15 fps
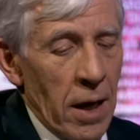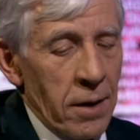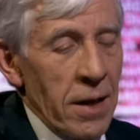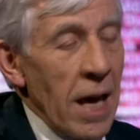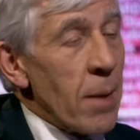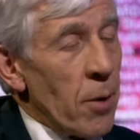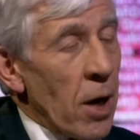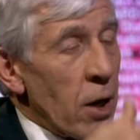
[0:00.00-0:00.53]

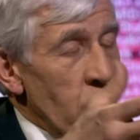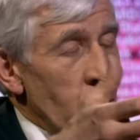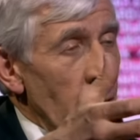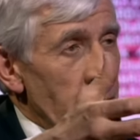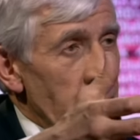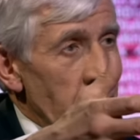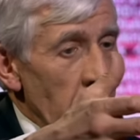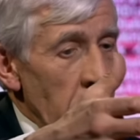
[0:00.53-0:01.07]
neighbour
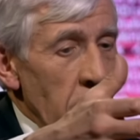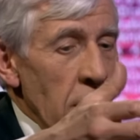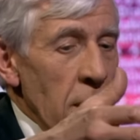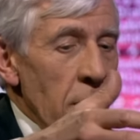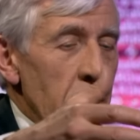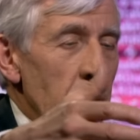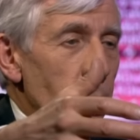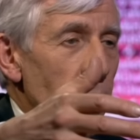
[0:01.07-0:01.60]
across
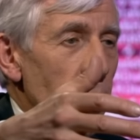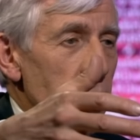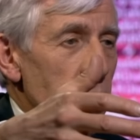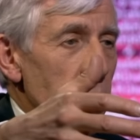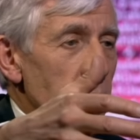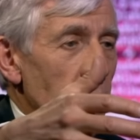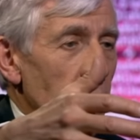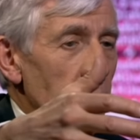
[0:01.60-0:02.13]
the
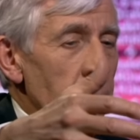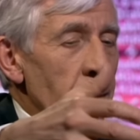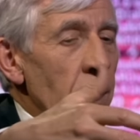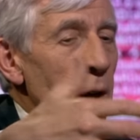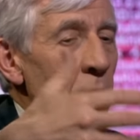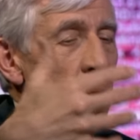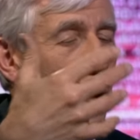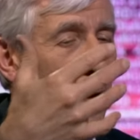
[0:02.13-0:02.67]
Persian Gulf
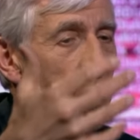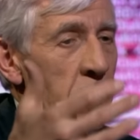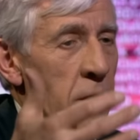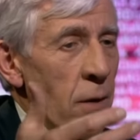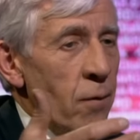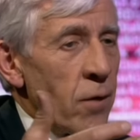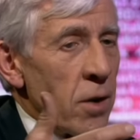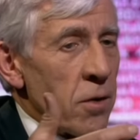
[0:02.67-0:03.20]
who has a
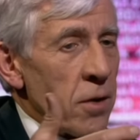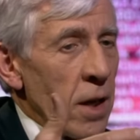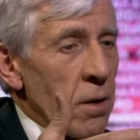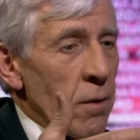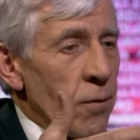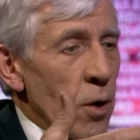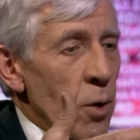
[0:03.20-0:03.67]
different set of